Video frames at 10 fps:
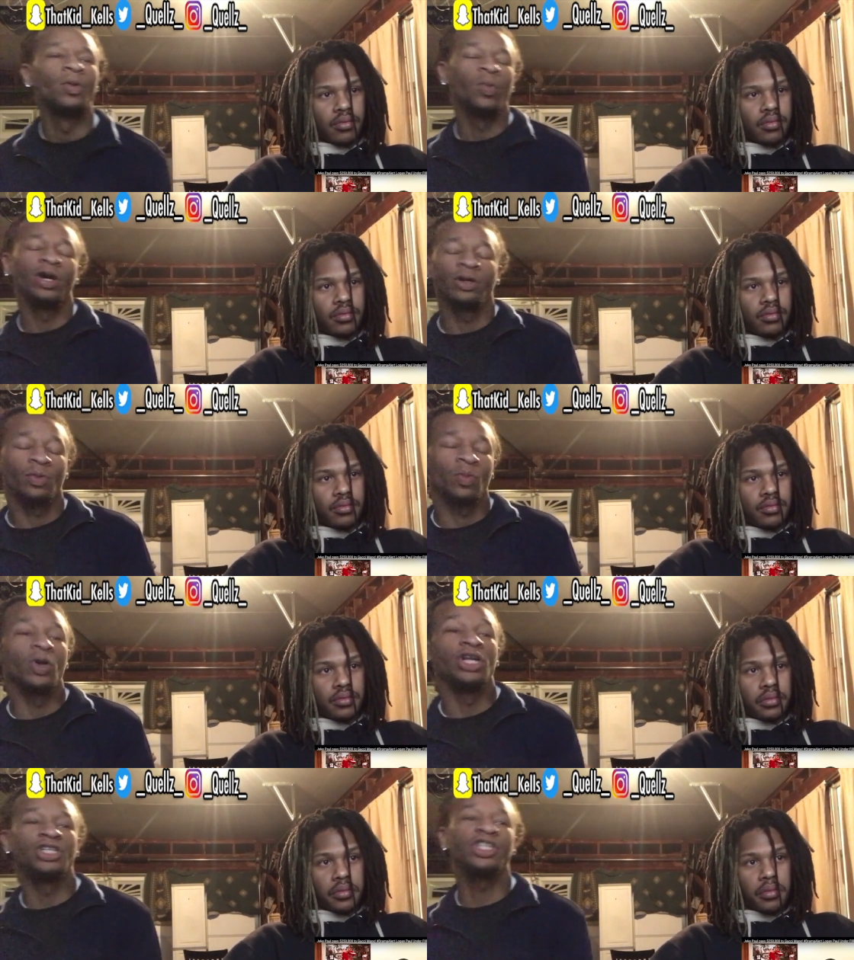Speaker 1: what
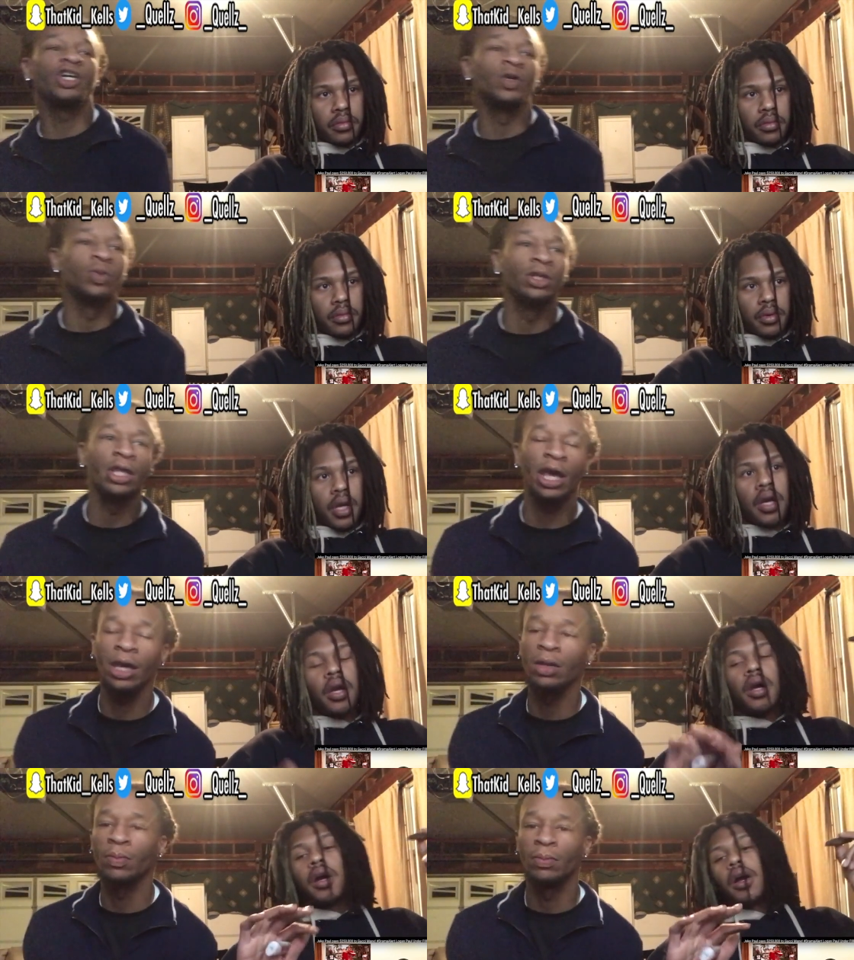what is there to really
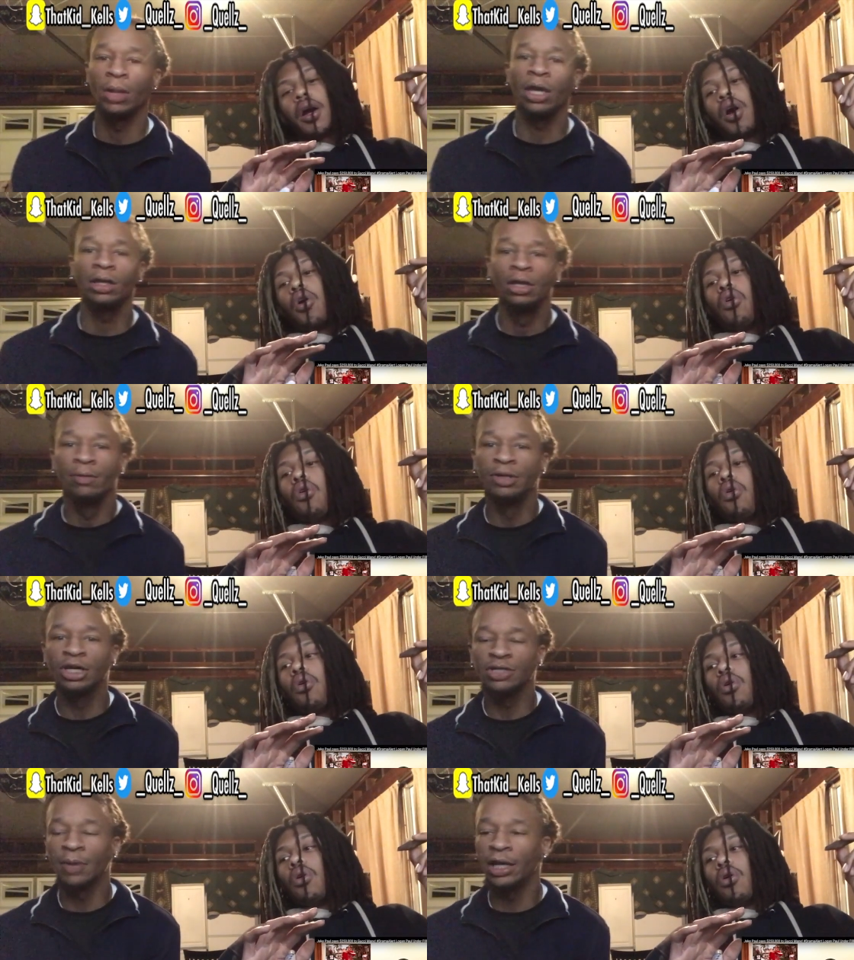hate? Like
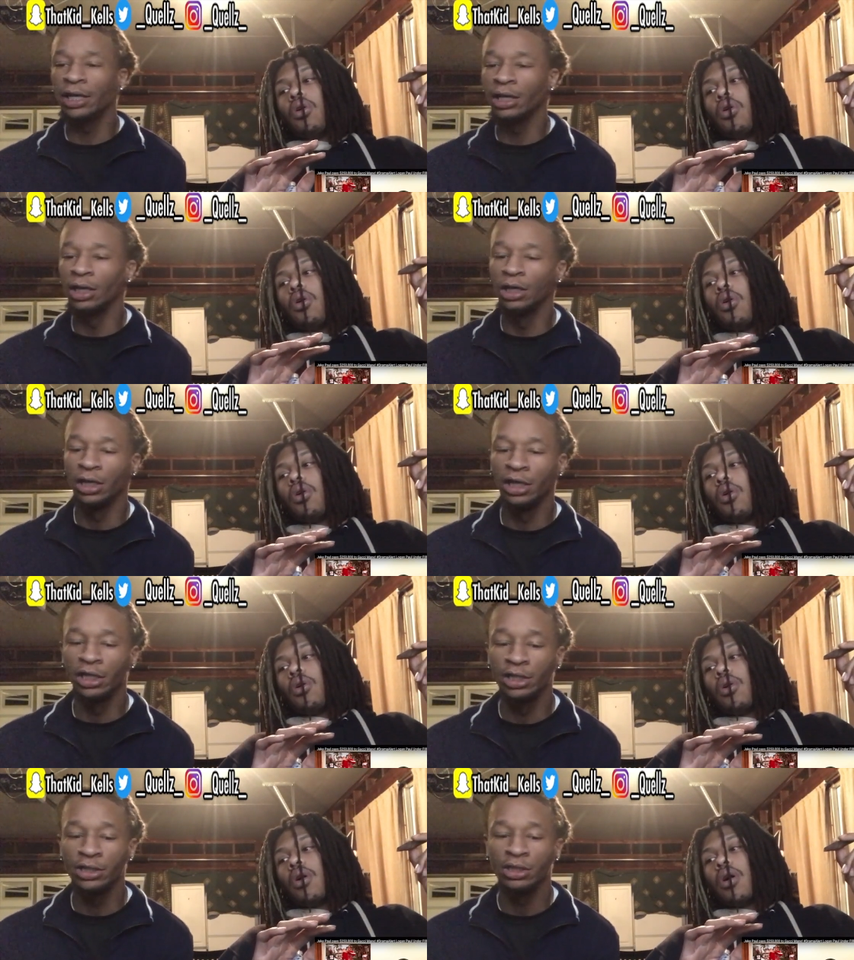because my nigga
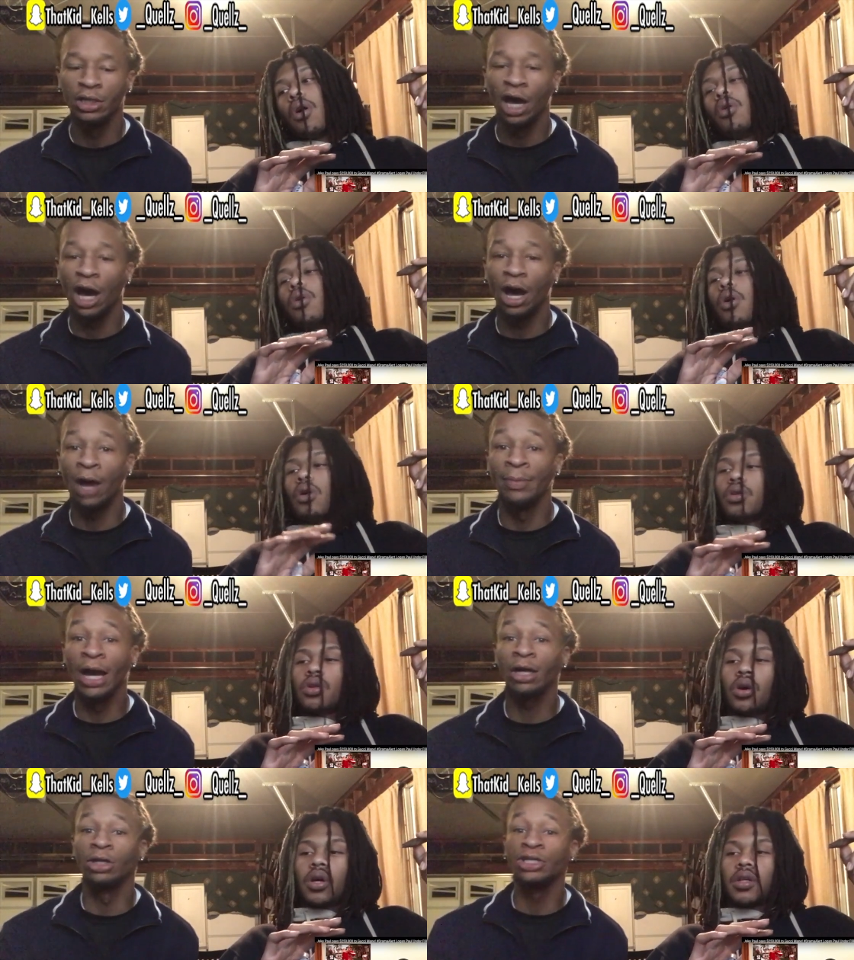is. Oh, oh, I'm
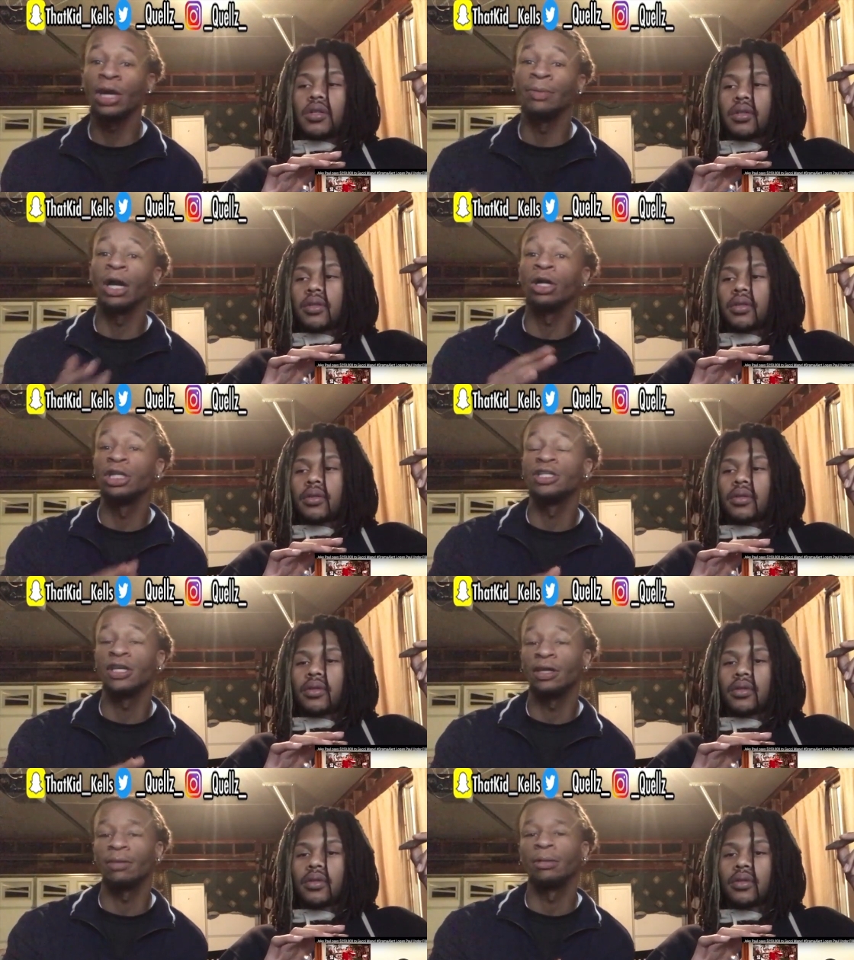not gonna. I'm not gonna
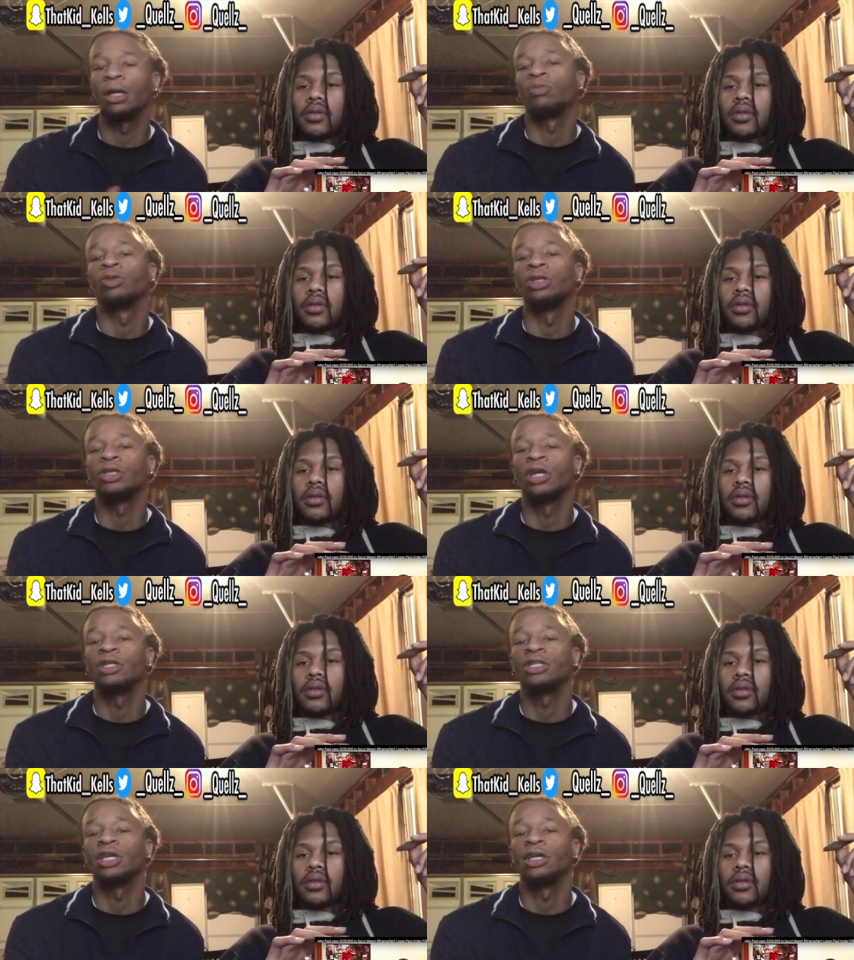say. I'm not really
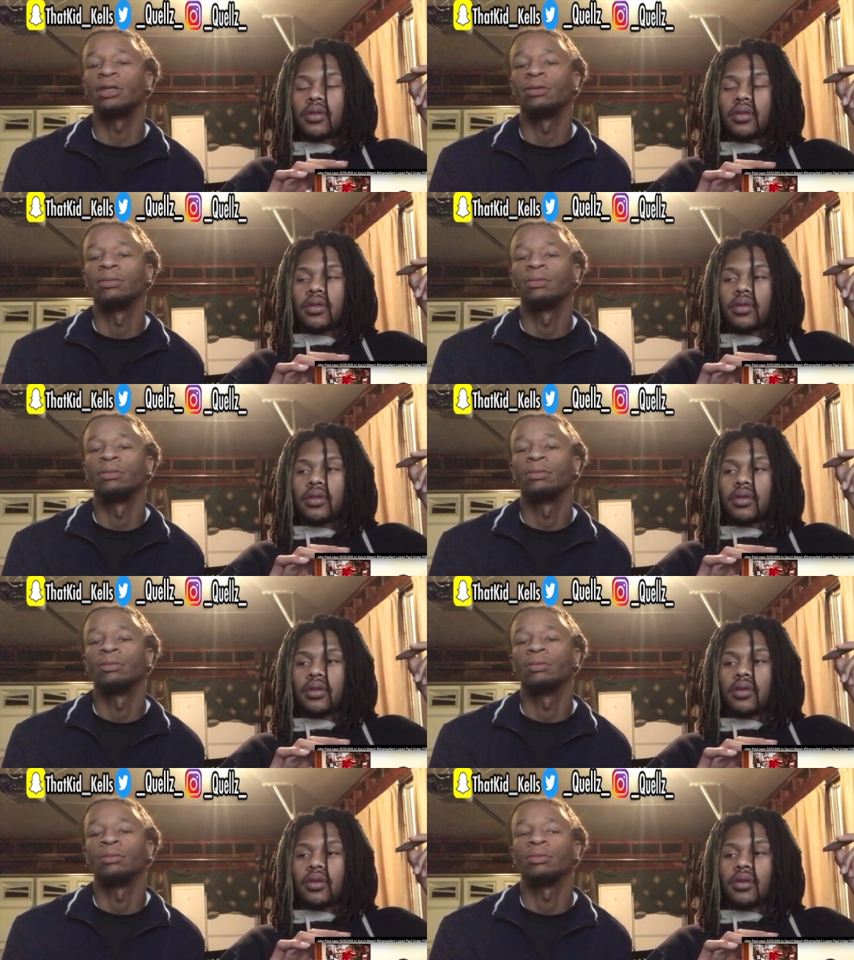trying to say
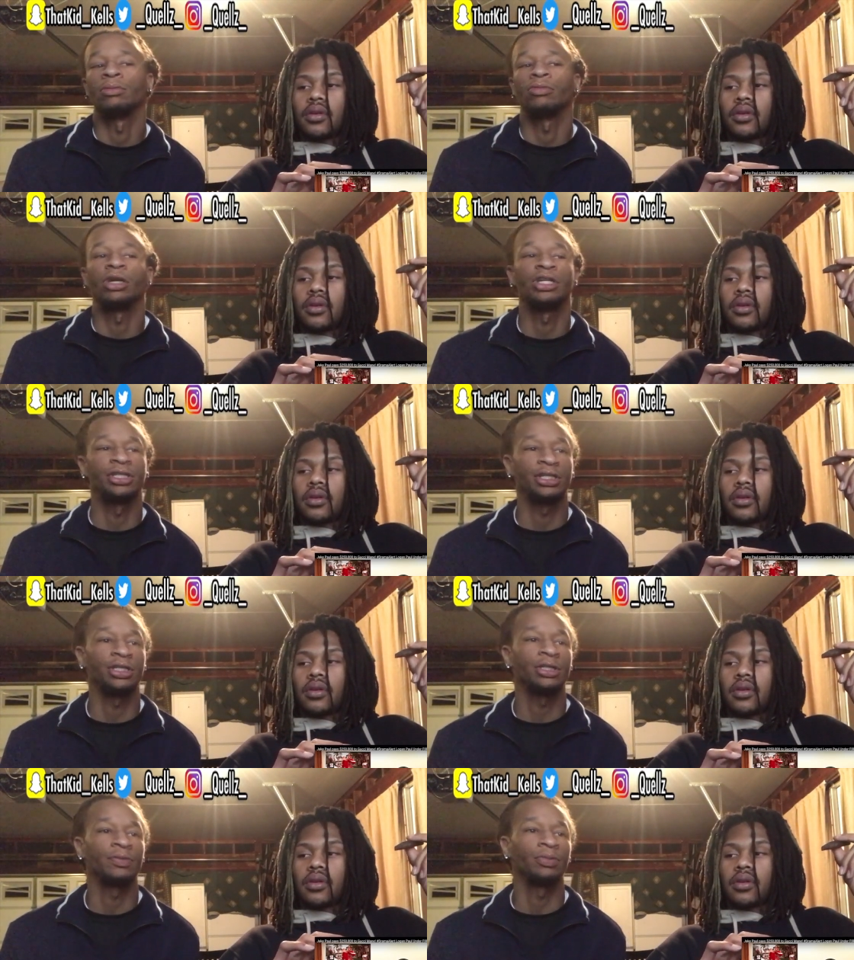
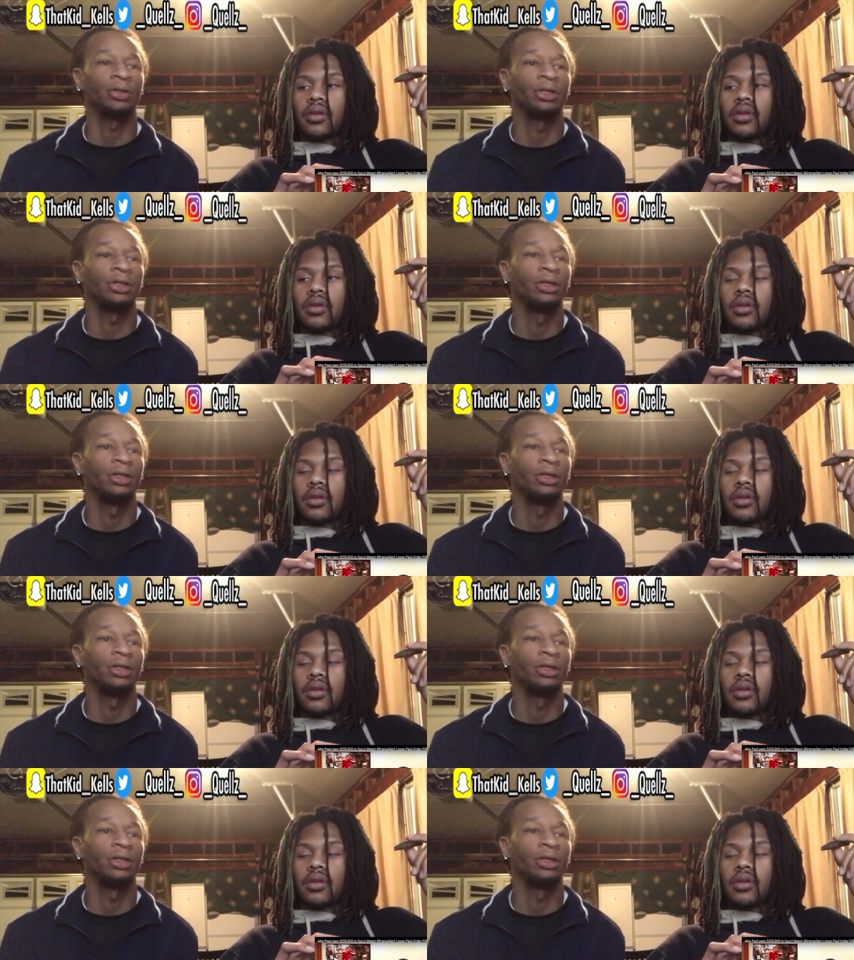racist, but